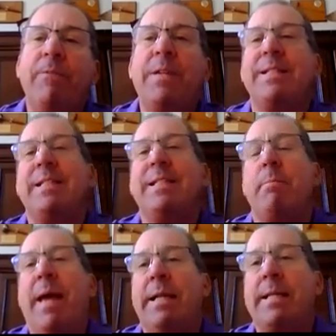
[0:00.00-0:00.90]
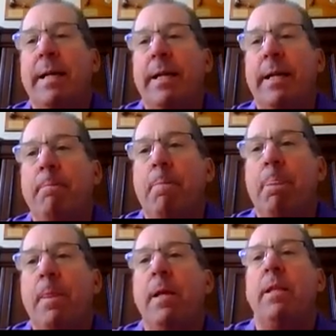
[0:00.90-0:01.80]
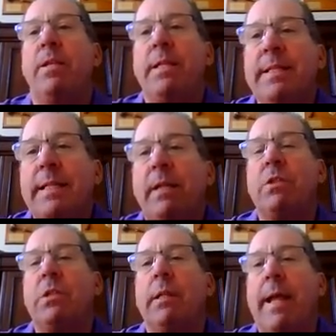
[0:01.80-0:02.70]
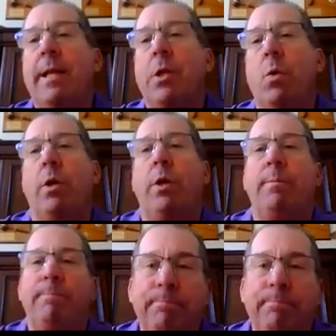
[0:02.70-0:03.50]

this is a bad tenant, this gives the landlord